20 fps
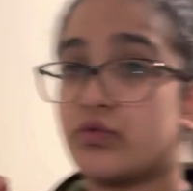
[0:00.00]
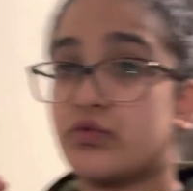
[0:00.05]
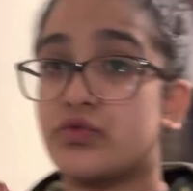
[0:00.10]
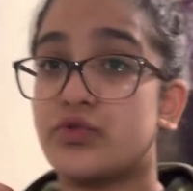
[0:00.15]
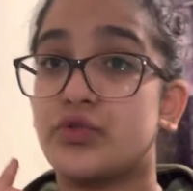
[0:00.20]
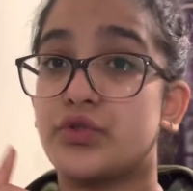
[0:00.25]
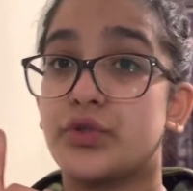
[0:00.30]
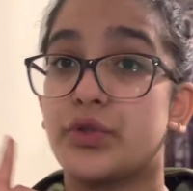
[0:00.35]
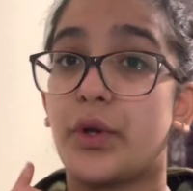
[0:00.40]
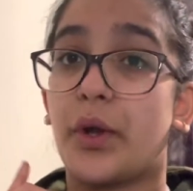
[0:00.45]

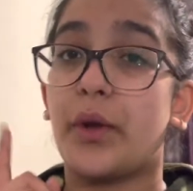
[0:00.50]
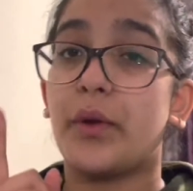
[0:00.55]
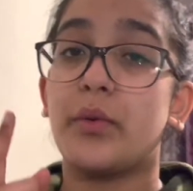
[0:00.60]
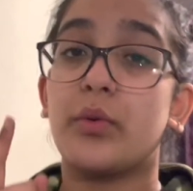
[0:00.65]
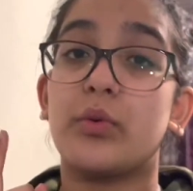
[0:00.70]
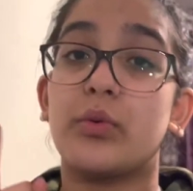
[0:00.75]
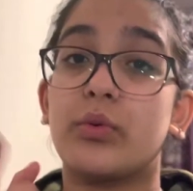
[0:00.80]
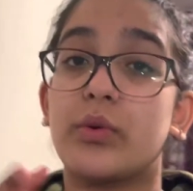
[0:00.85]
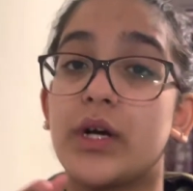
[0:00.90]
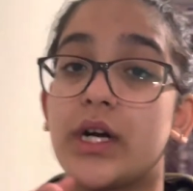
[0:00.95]
show
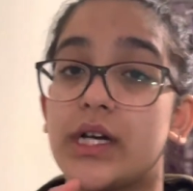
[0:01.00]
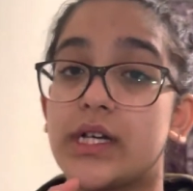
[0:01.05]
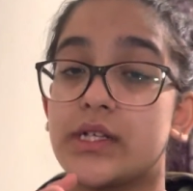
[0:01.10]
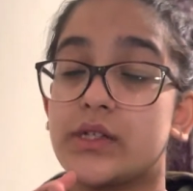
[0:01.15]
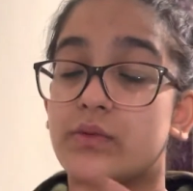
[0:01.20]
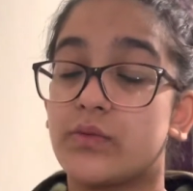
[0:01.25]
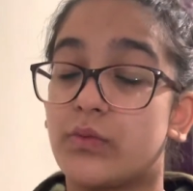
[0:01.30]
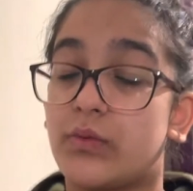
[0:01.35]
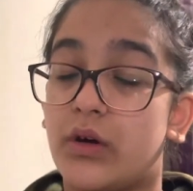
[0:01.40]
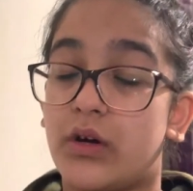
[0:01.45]
you guys
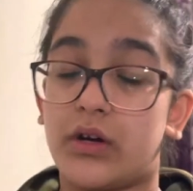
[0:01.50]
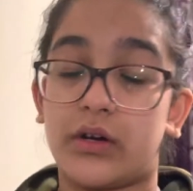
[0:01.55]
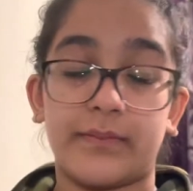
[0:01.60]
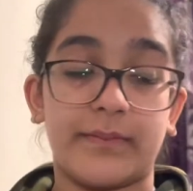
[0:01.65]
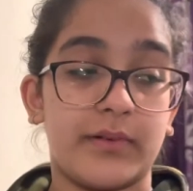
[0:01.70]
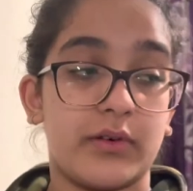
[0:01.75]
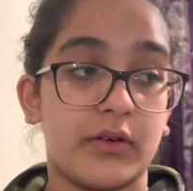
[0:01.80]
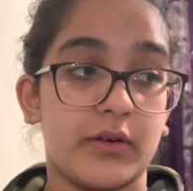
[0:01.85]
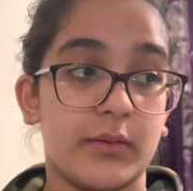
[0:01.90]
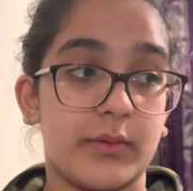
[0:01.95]
what I
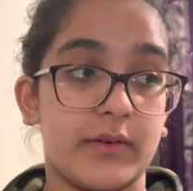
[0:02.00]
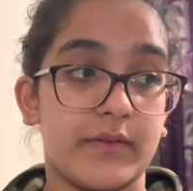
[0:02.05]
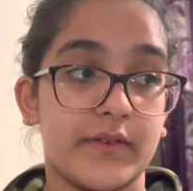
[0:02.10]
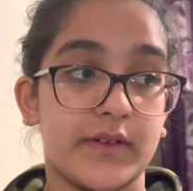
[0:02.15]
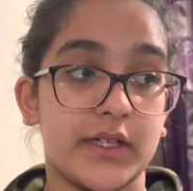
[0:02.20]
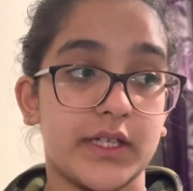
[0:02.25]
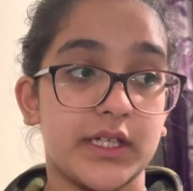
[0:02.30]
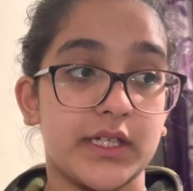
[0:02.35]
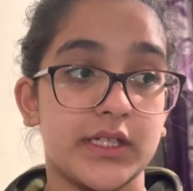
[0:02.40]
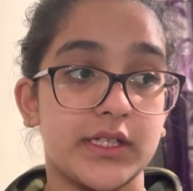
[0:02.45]
put on
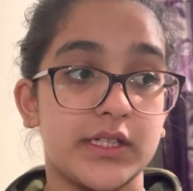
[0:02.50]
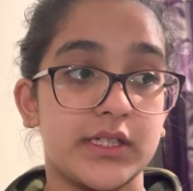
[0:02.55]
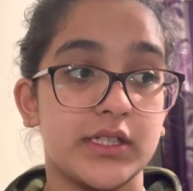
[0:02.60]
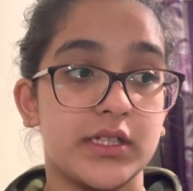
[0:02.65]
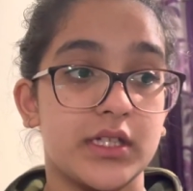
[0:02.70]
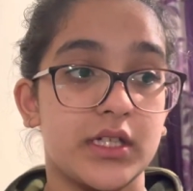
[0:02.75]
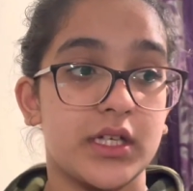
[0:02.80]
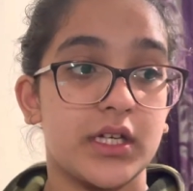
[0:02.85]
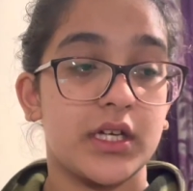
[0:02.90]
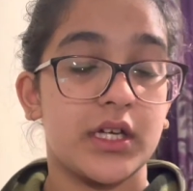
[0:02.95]
my face.
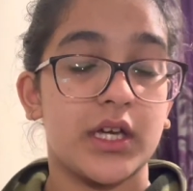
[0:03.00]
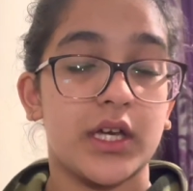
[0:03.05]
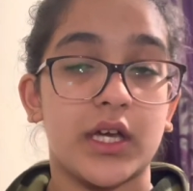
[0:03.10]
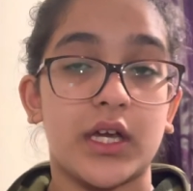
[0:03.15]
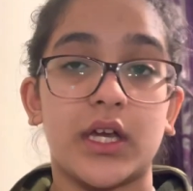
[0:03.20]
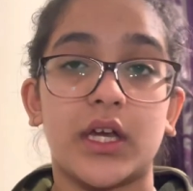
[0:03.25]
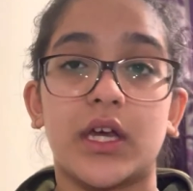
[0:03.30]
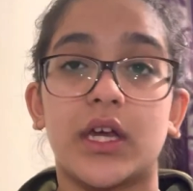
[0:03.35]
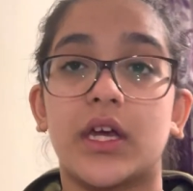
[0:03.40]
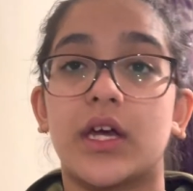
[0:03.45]

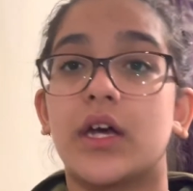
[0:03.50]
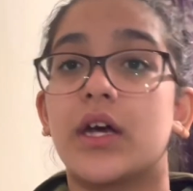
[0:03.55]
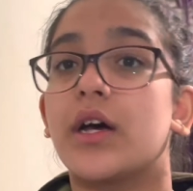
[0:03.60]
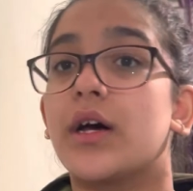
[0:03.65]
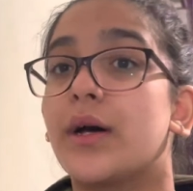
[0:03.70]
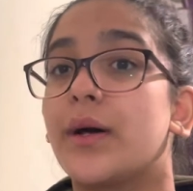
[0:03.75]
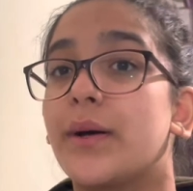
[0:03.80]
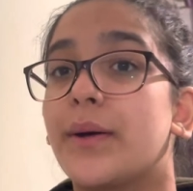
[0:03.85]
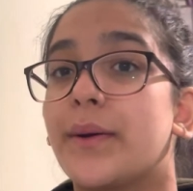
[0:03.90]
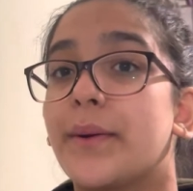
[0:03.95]

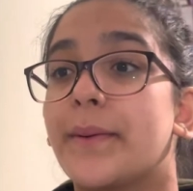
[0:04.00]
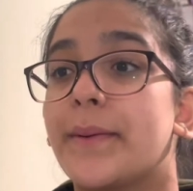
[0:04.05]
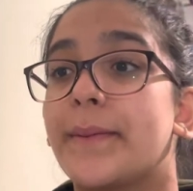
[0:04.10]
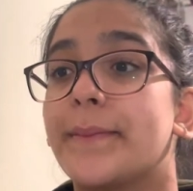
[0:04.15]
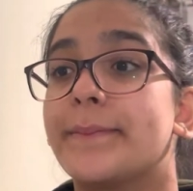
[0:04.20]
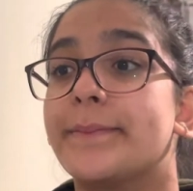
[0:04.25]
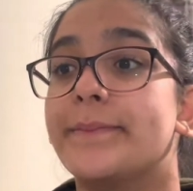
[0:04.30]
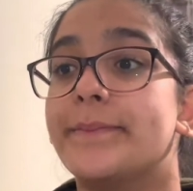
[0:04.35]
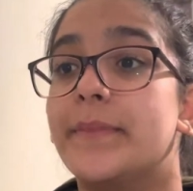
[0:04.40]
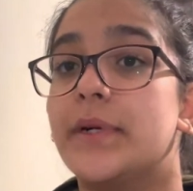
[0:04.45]

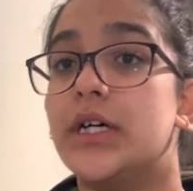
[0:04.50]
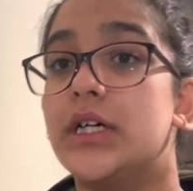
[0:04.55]
I'm